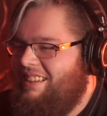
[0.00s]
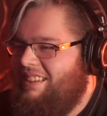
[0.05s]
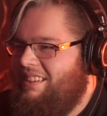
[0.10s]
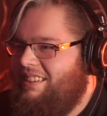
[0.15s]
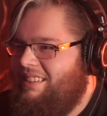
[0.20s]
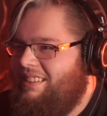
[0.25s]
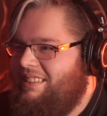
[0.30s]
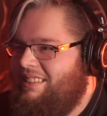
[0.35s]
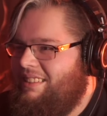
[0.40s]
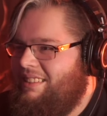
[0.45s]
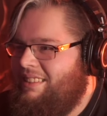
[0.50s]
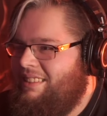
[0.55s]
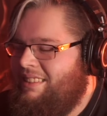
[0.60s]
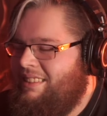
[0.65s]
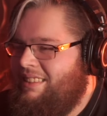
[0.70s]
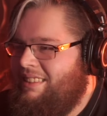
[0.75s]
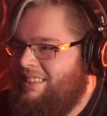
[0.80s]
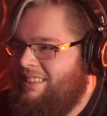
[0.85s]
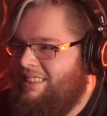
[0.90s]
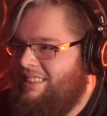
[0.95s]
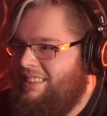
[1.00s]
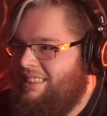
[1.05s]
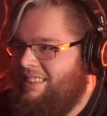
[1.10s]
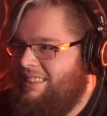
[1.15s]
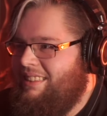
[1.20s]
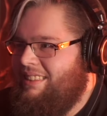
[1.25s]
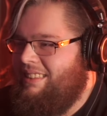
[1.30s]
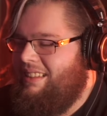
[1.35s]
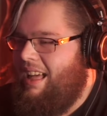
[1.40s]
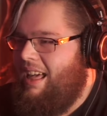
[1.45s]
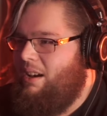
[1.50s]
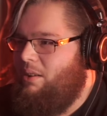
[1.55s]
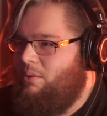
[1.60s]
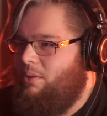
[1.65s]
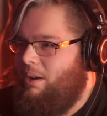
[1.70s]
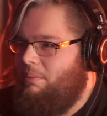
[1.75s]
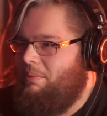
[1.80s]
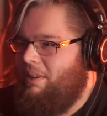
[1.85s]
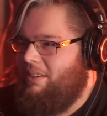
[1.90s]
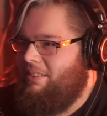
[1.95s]
Okay. I don't.
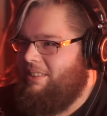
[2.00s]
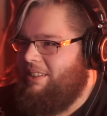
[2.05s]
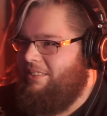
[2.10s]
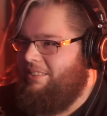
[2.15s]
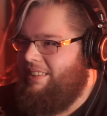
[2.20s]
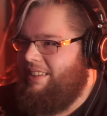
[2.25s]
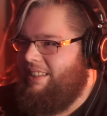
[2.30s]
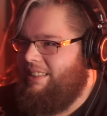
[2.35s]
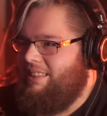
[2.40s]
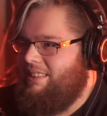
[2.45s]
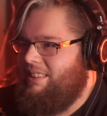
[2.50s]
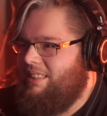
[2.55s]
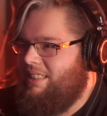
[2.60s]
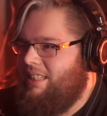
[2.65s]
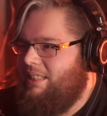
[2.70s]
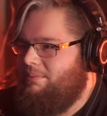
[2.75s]
I'm not gonna go in just because